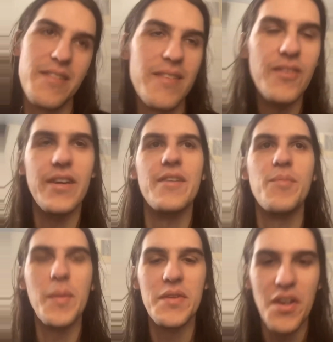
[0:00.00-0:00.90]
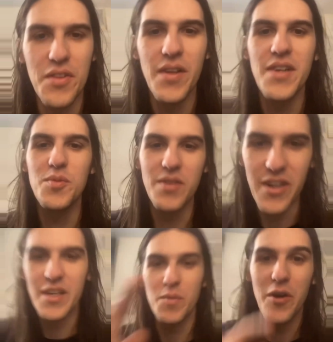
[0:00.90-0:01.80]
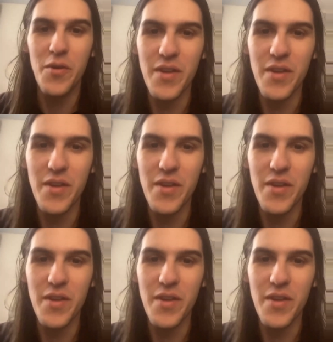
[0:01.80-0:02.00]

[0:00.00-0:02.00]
Okay, maybe it's not the last one. I'll keep going.